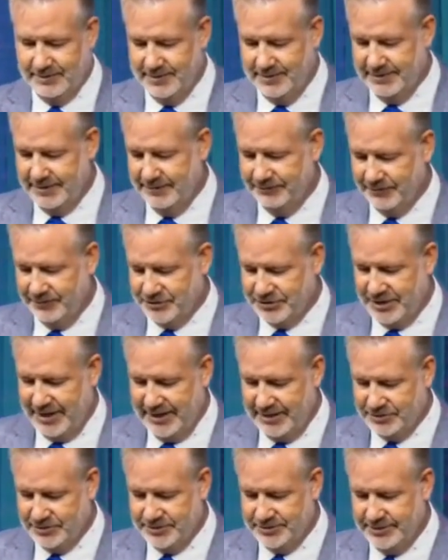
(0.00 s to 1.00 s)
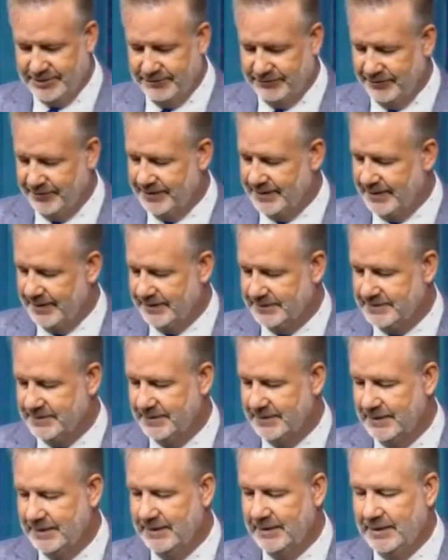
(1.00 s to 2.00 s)
the different changes and different things,
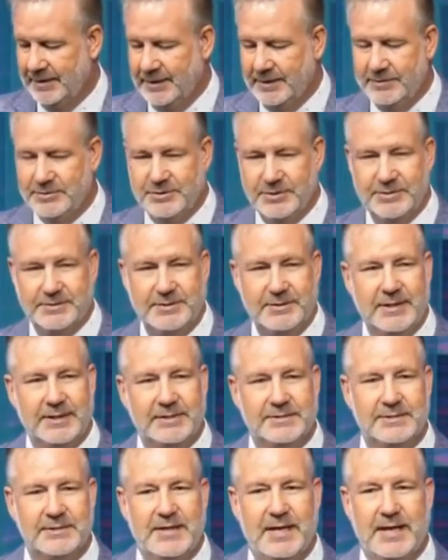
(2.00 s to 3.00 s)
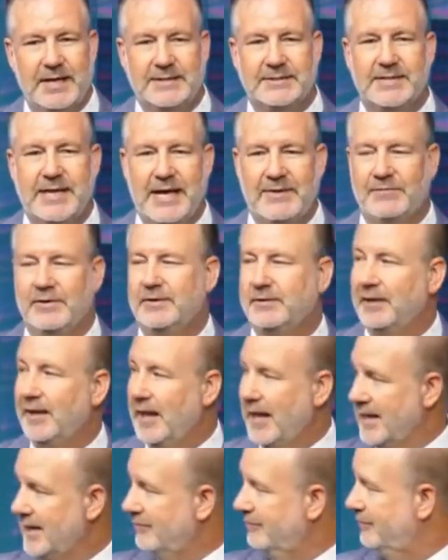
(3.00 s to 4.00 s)
just it's nice having
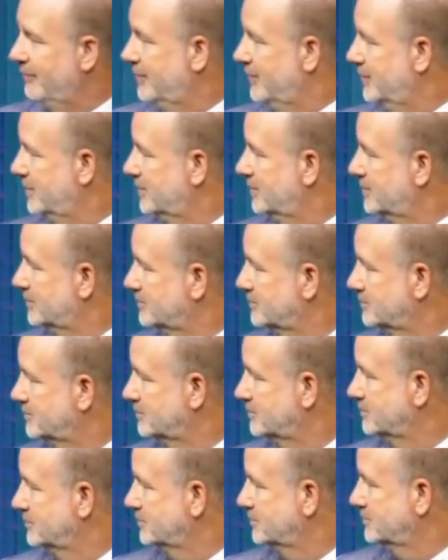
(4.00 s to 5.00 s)
life. Yes, it